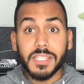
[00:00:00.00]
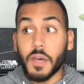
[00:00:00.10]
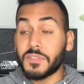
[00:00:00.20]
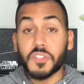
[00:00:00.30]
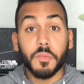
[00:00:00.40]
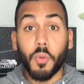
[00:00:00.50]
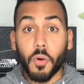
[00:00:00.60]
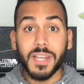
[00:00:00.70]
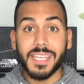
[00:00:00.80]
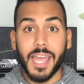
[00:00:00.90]
of the
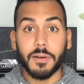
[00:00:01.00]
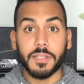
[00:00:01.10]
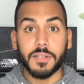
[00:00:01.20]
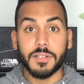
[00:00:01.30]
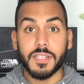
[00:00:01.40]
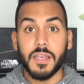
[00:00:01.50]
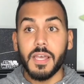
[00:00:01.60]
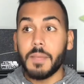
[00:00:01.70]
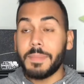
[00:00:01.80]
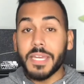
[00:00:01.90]
supporting characters.
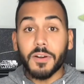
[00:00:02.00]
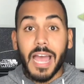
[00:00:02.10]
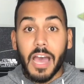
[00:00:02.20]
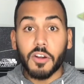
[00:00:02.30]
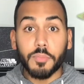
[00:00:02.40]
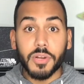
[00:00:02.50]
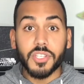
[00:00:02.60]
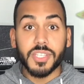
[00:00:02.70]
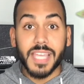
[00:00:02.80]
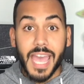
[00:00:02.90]
Peter
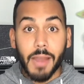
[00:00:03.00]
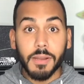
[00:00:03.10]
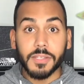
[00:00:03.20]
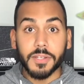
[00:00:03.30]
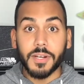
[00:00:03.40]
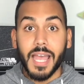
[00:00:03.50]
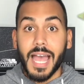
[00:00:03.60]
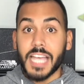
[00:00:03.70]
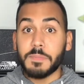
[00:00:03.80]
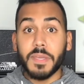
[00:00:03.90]
Outerbridge's character
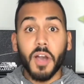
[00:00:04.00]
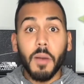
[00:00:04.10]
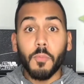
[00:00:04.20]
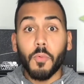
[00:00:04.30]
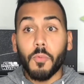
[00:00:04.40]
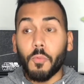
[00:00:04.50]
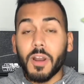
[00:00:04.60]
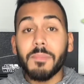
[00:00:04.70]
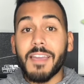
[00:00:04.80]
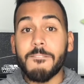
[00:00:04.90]
has become one
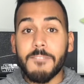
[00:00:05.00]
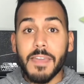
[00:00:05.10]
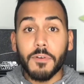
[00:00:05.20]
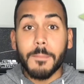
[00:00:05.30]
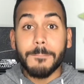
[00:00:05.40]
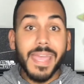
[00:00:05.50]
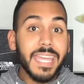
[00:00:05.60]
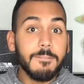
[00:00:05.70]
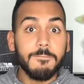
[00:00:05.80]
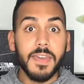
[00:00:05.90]
of my favorite
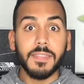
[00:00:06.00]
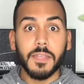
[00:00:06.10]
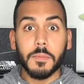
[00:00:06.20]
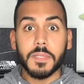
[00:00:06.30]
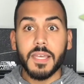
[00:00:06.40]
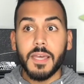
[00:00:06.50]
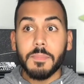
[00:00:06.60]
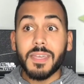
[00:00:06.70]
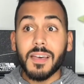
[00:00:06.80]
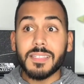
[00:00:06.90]
main victims
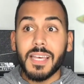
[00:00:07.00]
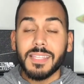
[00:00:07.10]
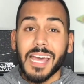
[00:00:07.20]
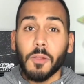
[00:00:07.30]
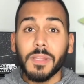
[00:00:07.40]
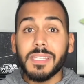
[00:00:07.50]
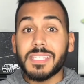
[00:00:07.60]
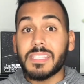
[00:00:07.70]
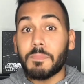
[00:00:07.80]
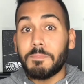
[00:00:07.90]
because not only does
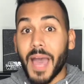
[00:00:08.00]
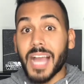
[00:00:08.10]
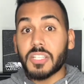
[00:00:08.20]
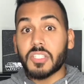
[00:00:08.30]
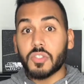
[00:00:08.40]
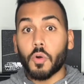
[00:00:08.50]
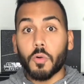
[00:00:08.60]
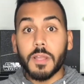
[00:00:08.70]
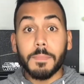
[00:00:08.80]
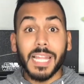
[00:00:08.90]
his
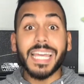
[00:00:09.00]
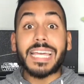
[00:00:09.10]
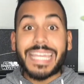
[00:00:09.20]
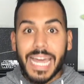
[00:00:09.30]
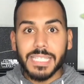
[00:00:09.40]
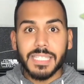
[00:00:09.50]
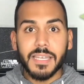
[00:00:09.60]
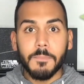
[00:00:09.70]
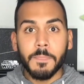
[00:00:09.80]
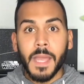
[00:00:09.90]
backstory play against
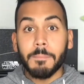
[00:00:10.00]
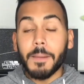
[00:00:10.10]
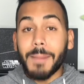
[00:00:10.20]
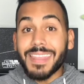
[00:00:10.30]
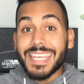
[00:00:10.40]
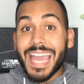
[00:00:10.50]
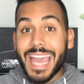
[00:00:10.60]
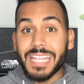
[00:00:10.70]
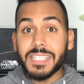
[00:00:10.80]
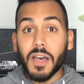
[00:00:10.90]
him, but by the
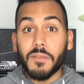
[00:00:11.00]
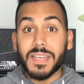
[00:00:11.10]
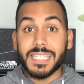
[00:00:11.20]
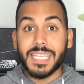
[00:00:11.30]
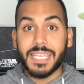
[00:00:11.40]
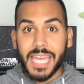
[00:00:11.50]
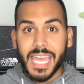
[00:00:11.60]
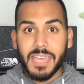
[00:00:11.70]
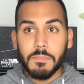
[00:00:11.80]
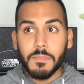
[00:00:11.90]
end of his
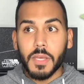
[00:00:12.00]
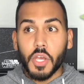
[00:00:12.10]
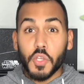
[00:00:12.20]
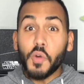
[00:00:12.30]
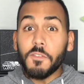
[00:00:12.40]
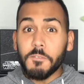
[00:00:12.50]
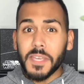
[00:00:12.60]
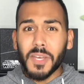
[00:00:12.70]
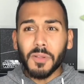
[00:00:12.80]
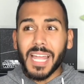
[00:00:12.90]
game, you
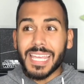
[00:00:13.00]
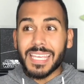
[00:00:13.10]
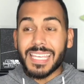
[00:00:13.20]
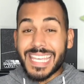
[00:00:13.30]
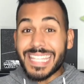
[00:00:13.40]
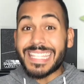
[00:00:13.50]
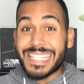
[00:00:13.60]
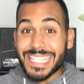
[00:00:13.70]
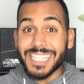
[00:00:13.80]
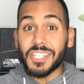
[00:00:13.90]
feel like he
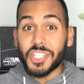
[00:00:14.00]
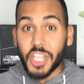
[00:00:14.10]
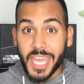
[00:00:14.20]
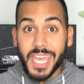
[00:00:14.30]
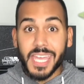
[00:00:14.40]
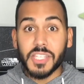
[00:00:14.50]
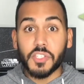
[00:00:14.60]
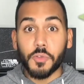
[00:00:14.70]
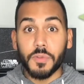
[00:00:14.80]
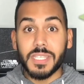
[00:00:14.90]
did
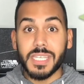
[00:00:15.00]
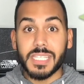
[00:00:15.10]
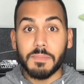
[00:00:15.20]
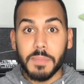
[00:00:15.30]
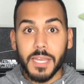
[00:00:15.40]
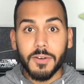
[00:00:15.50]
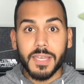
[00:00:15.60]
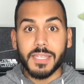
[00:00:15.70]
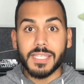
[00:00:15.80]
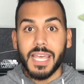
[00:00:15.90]
change through this
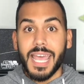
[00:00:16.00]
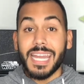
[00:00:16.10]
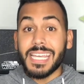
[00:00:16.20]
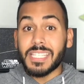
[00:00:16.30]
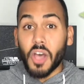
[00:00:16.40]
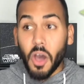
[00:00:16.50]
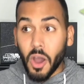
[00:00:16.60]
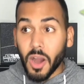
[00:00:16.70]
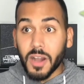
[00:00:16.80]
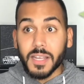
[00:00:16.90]
experience, and his
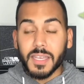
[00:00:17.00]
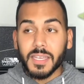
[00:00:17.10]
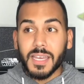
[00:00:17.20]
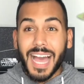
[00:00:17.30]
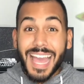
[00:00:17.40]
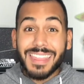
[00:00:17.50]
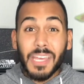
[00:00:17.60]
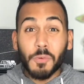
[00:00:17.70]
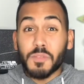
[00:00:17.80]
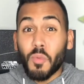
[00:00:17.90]
arc, I
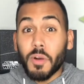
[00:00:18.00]
think, was more